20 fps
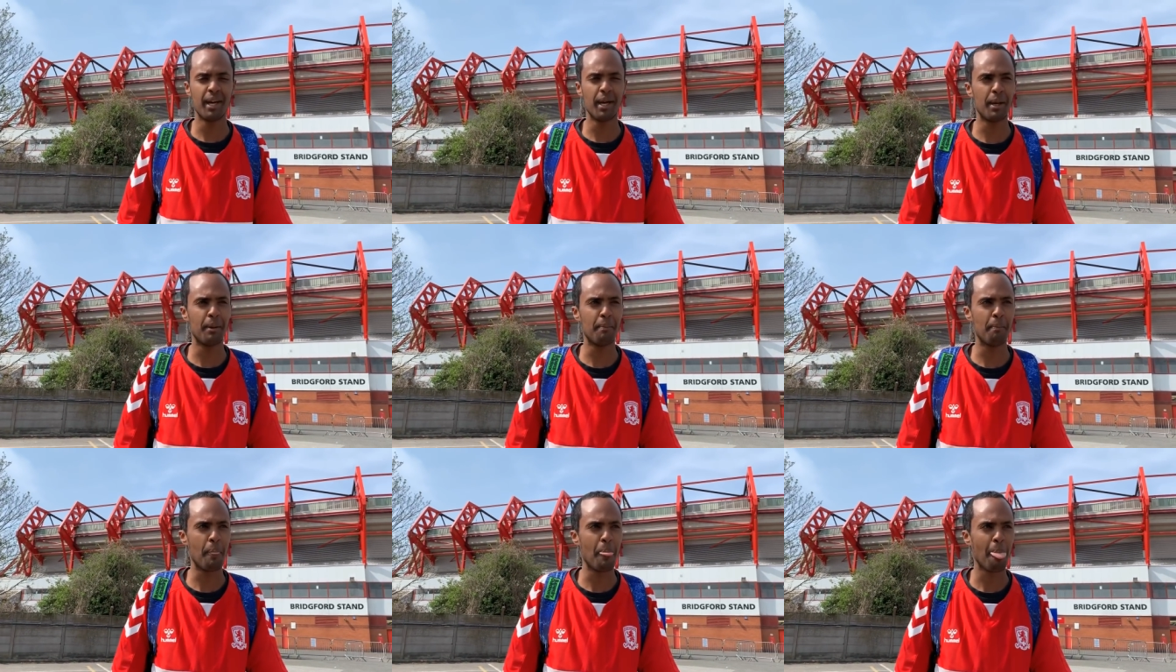
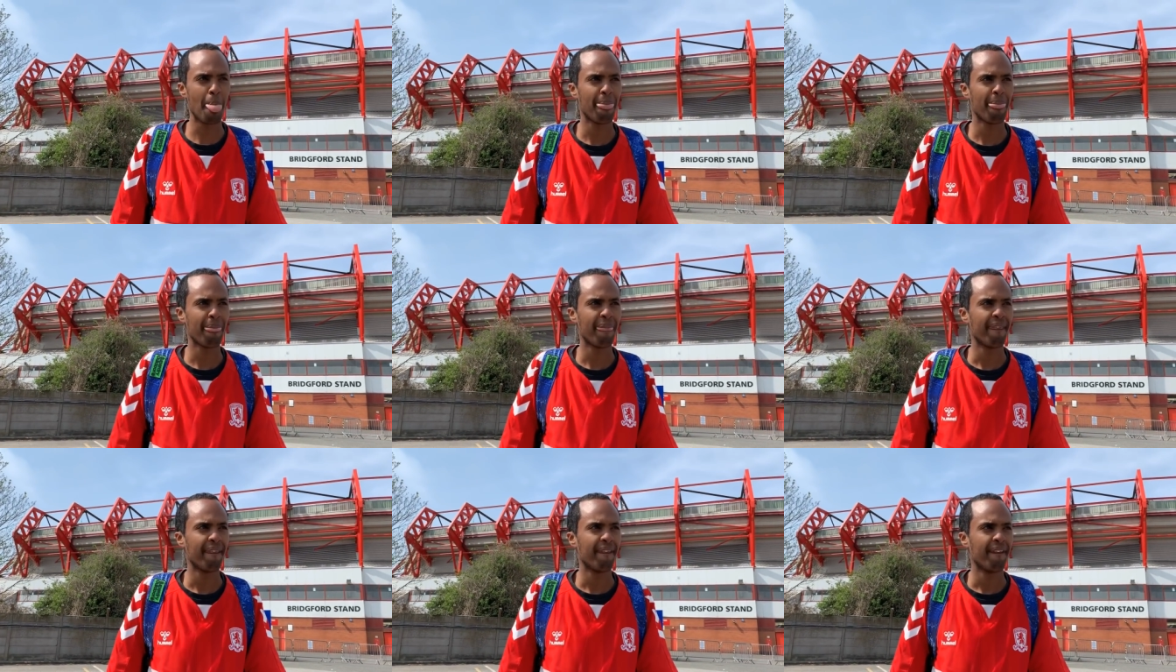Um,
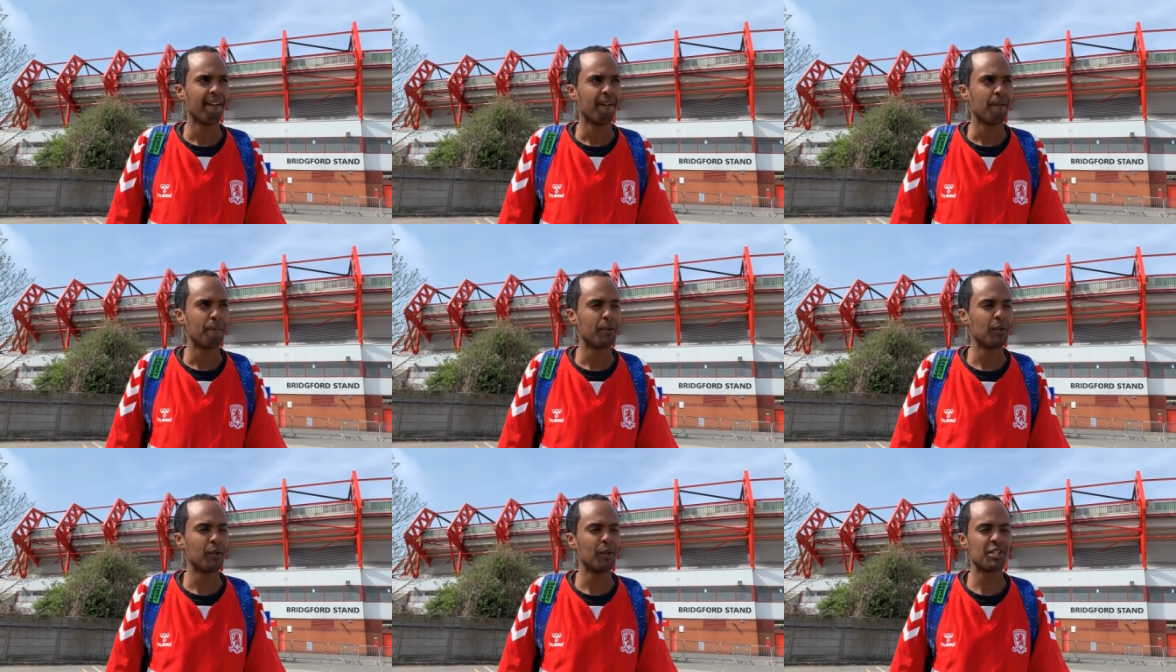
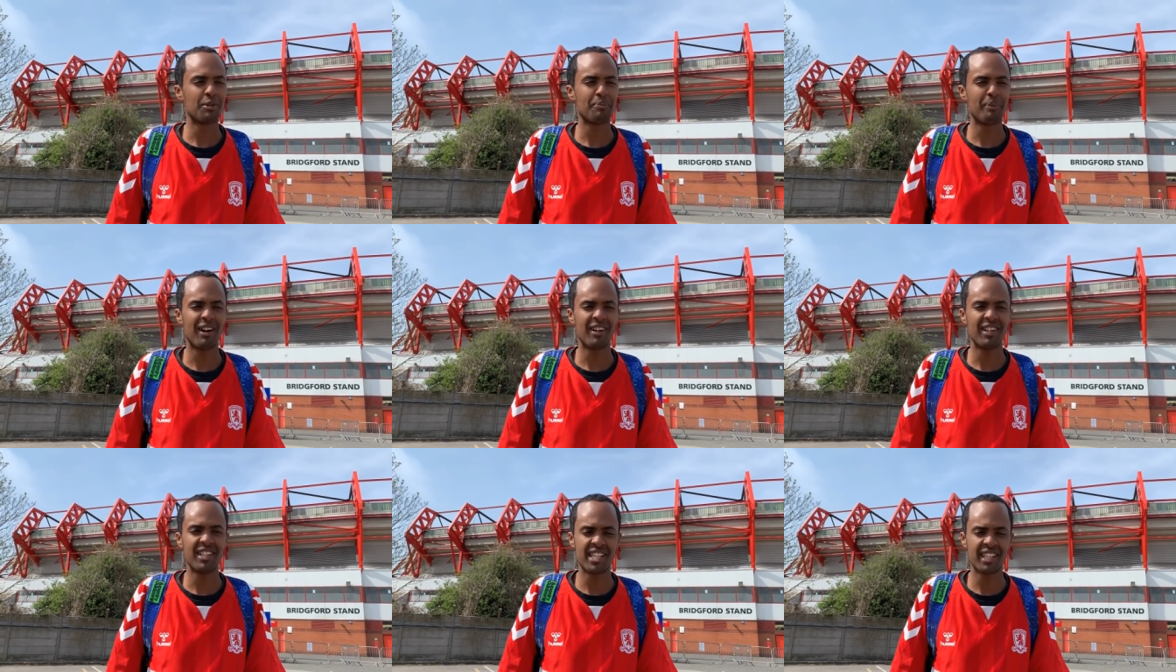Pulis
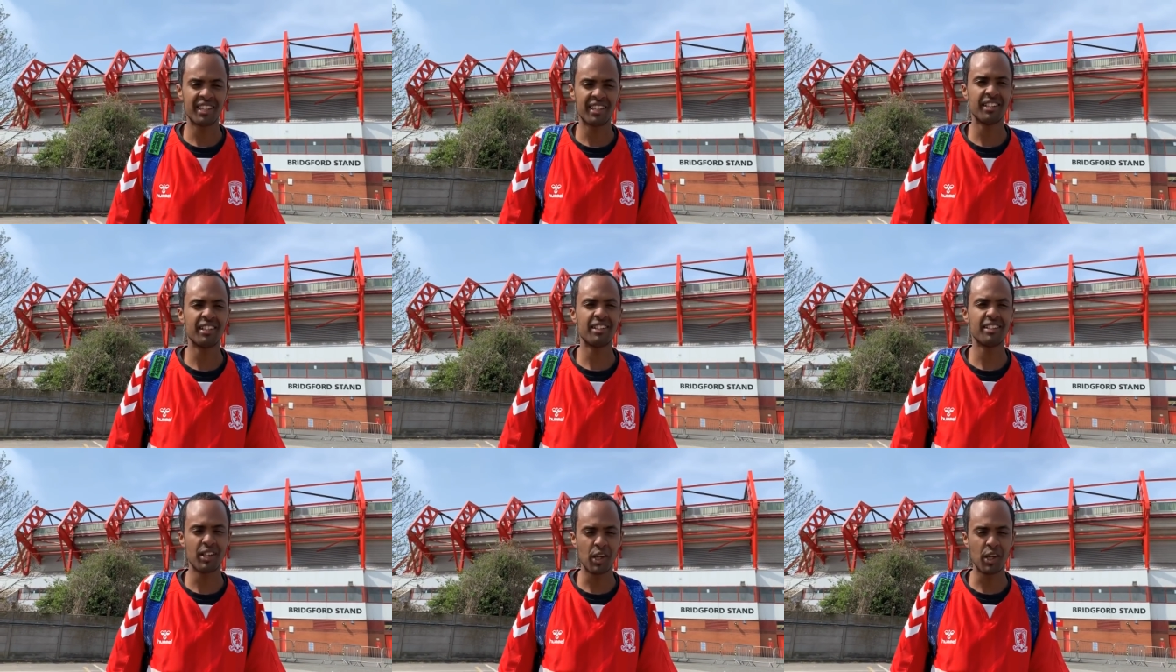apparently
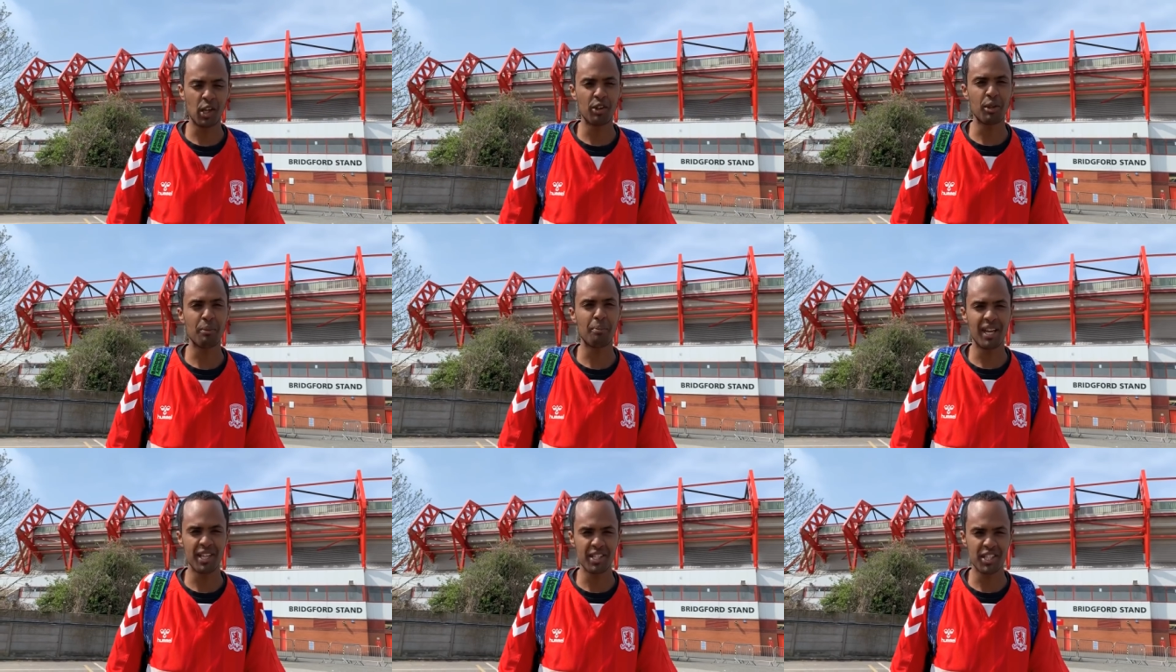said that a
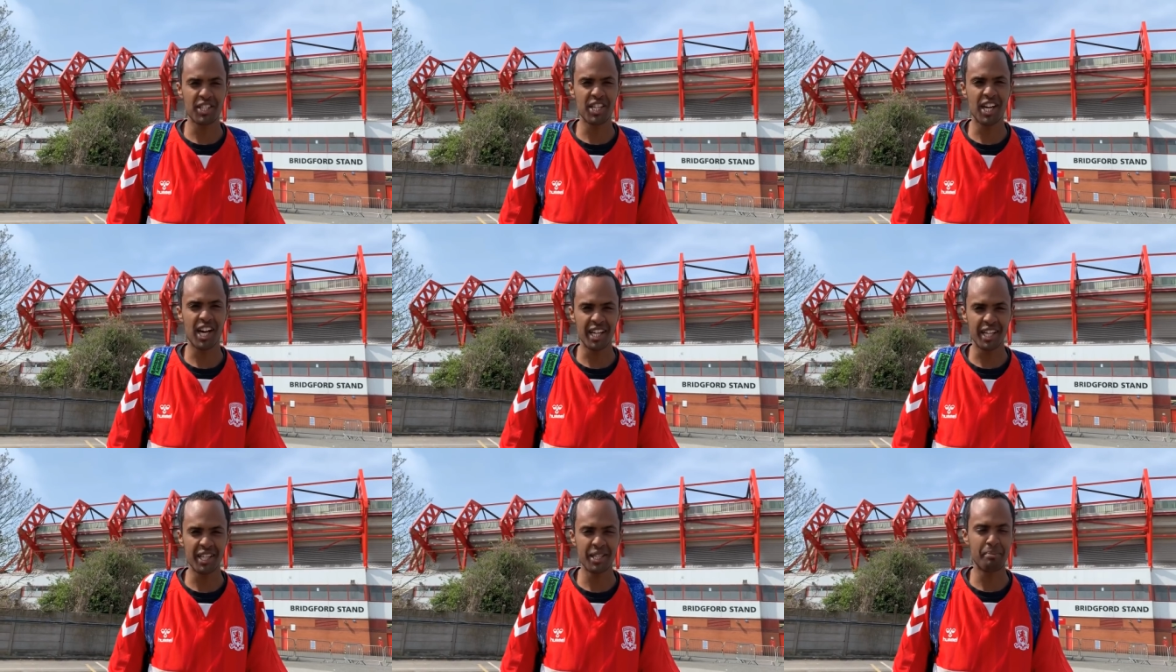lot of the players are
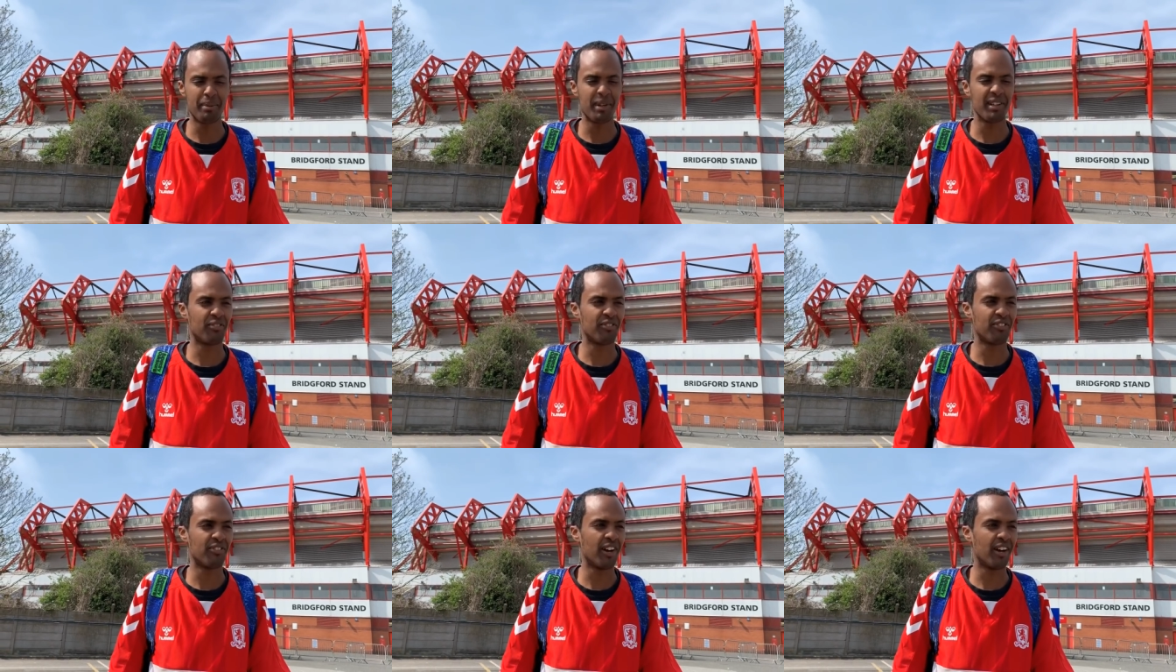tired,
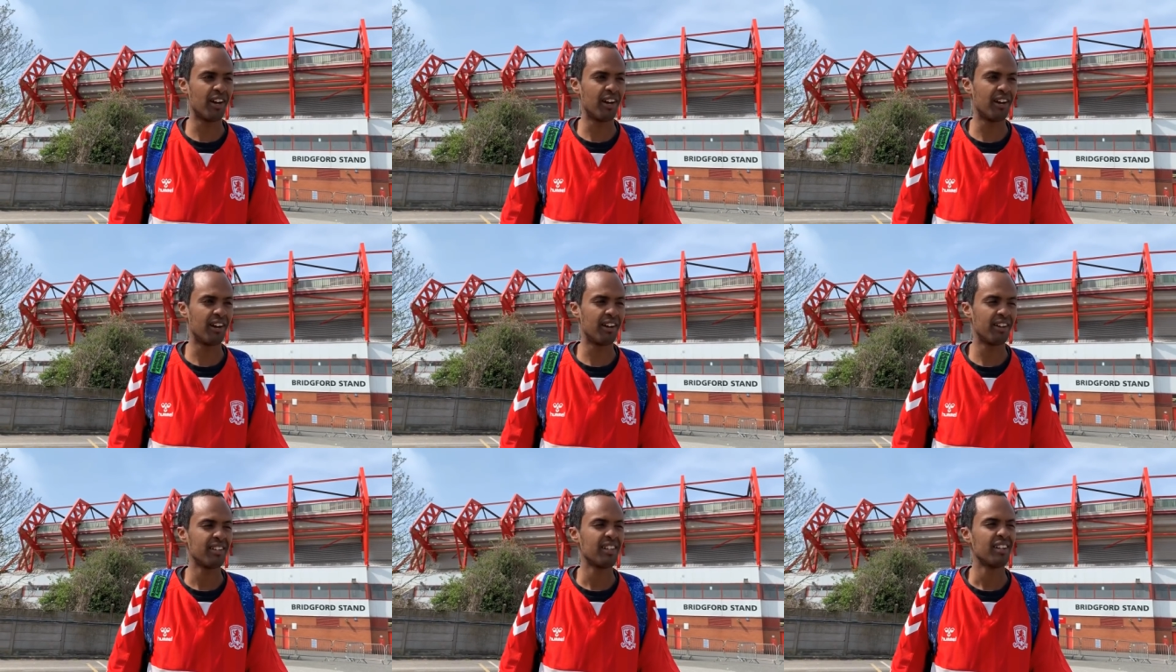but if,
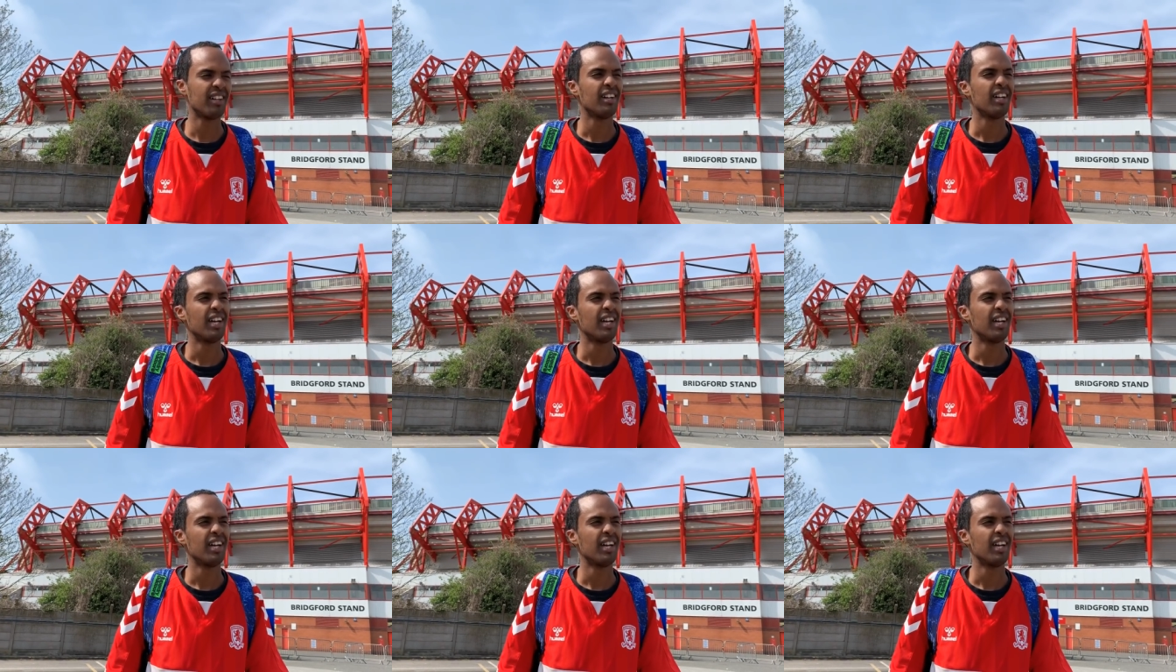uh,